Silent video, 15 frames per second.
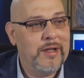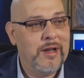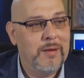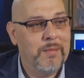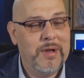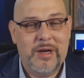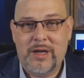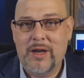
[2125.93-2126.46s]
Going to
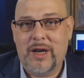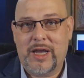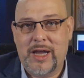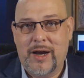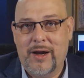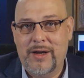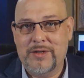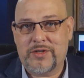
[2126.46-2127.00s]
be going to
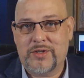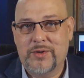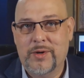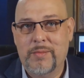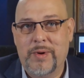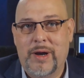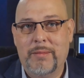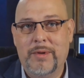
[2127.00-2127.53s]
carry us
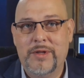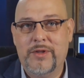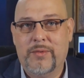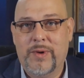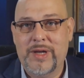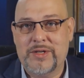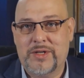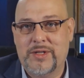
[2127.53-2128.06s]
through probably the
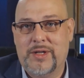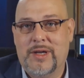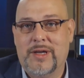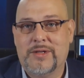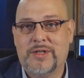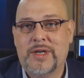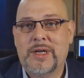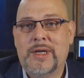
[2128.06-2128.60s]
rest of
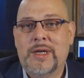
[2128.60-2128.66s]
this.